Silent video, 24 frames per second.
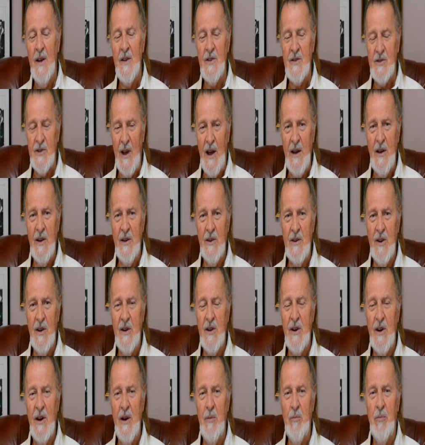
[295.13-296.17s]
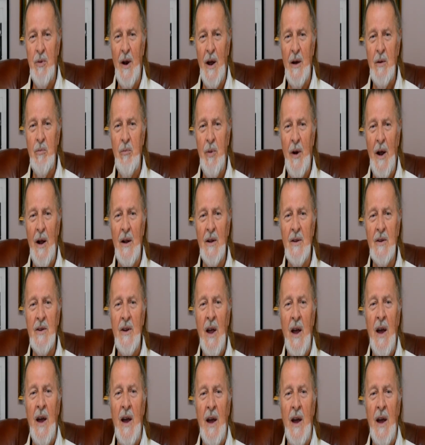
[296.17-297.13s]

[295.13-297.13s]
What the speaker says: 2nd-degree black belt,